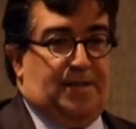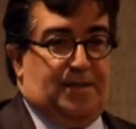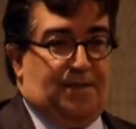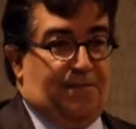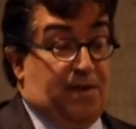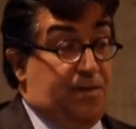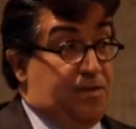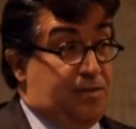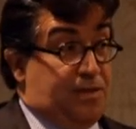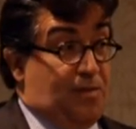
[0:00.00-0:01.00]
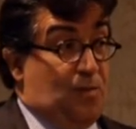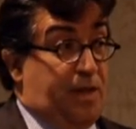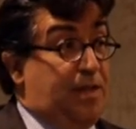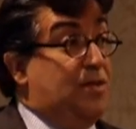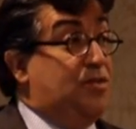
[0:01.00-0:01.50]
in a very interesting
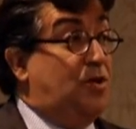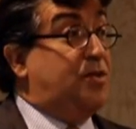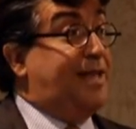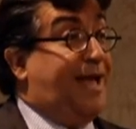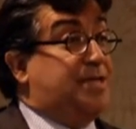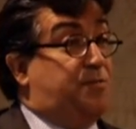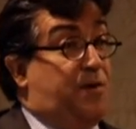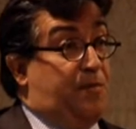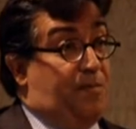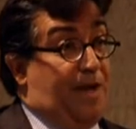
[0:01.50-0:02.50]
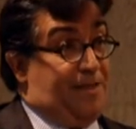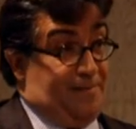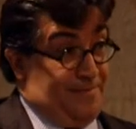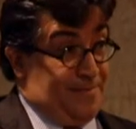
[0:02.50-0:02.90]
way, not as per plan.